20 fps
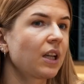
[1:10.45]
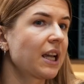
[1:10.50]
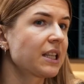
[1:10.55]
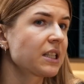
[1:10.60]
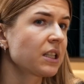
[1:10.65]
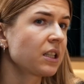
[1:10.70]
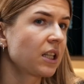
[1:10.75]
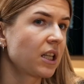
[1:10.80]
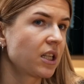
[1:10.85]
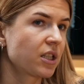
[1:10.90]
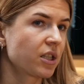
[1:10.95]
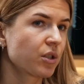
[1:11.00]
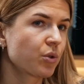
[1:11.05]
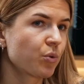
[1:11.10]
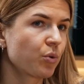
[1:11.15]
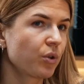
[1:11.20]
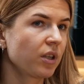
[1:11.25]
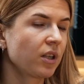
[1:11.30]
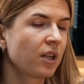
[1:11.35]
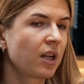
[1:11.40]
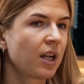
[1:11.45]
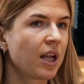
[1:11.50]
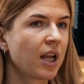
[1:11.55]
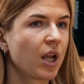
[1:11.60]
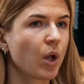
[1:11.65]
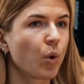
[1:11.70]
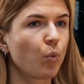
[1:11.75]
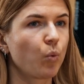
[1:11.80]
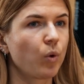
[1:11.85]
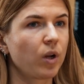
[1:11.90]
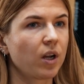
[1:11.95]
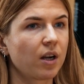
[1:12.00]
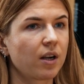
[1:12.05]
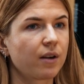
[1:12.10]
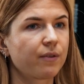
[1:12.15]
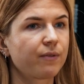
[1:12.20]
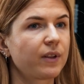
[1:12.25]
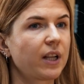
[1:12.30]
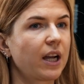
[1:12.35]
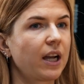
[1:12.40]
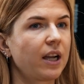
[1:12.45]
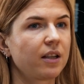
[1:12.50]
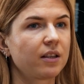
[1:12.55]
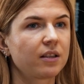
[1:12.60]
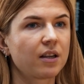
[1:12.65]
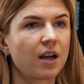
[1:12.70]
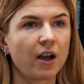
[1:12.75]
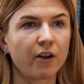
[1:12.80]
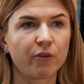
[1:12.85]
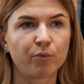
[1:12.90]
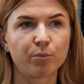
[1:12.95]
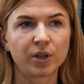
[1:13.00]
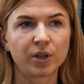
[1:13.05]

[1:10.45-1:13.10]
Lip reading: As an industry, we are flying half